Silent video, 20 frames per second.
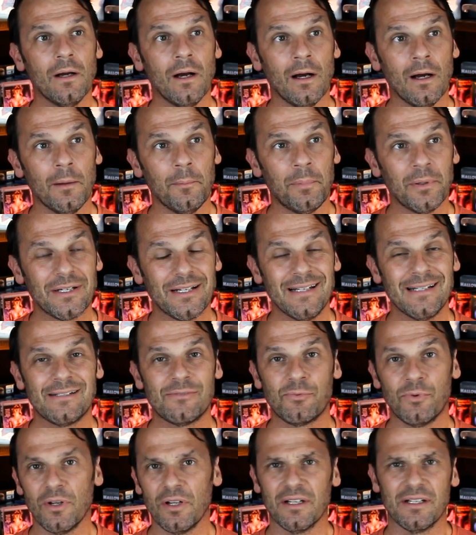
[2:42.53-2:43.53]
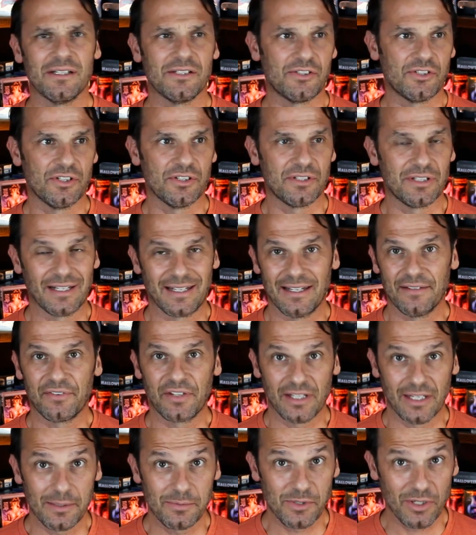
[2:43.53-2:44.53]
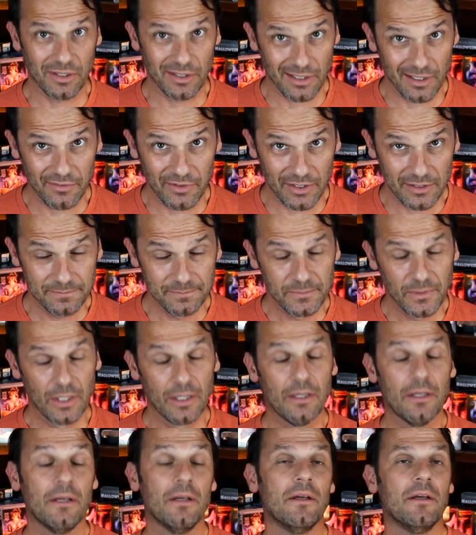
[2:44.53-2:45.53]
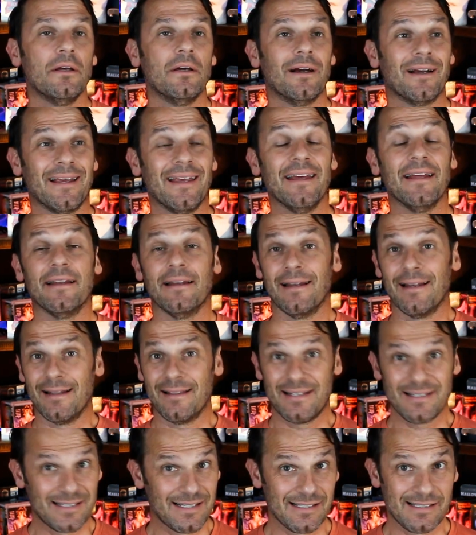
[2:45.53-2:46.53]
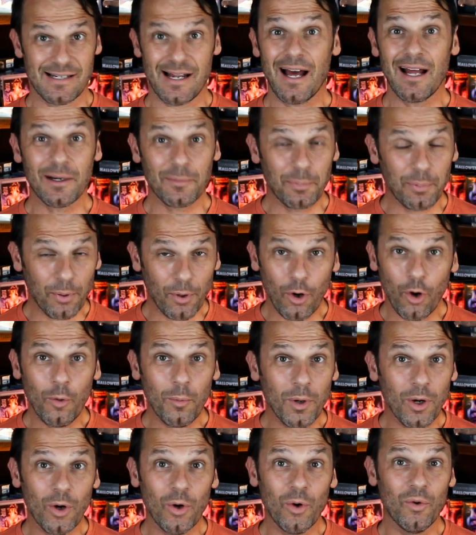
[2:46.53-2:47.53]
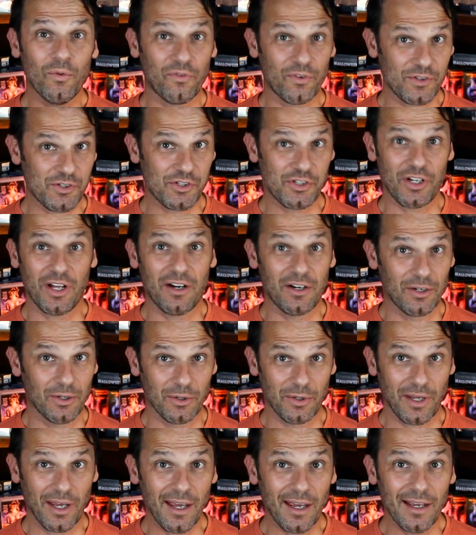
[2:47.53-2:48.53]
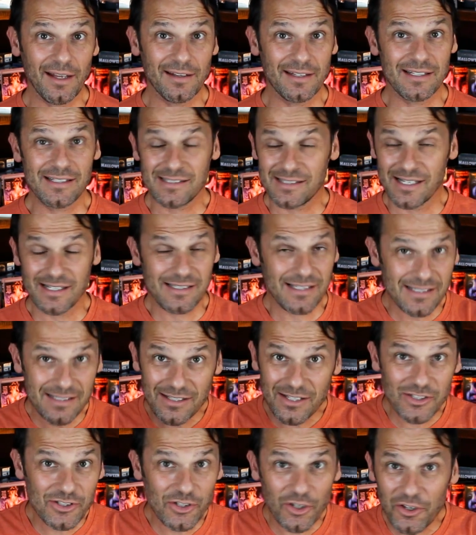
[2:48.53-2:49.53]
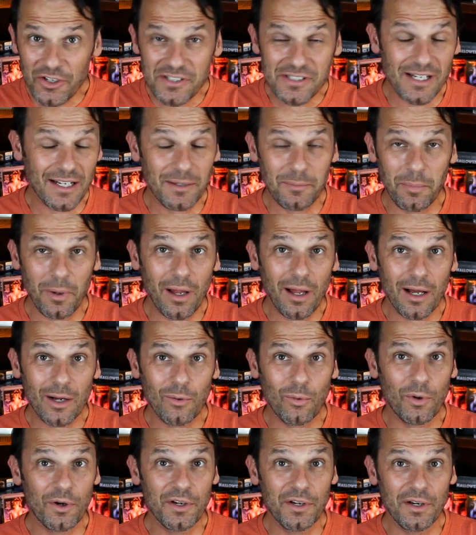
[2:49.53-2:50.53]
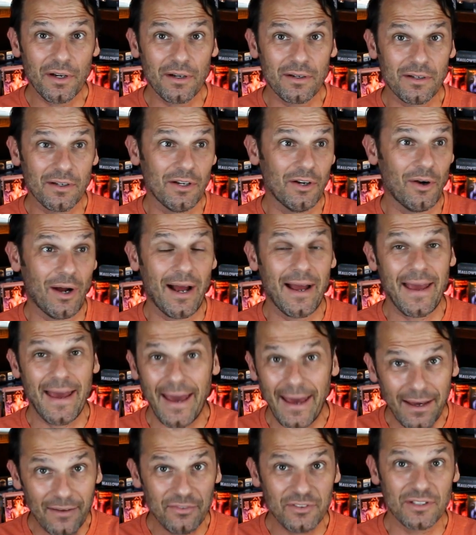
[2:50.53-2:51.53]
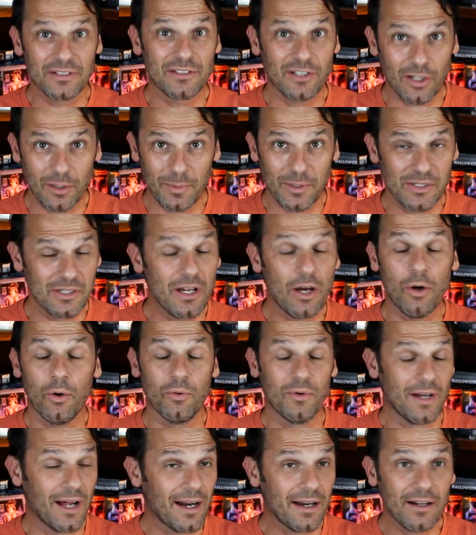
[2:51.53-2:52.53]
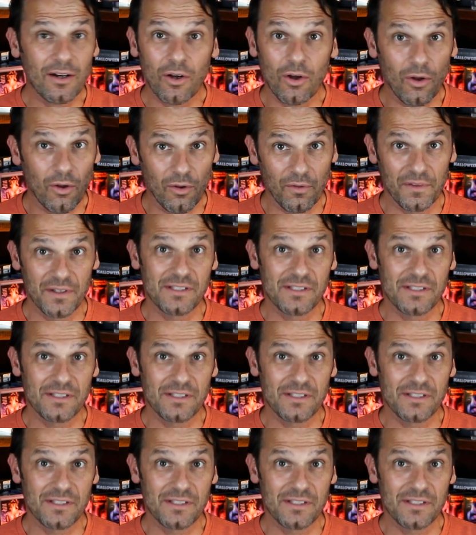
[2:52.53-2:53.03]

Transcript: Uh, but it really is just the gift that keeps on giving. Again, this is not a promo for Shudder, okay? This this isn't a thirty second block where you you know I have to talk about. No, not at all.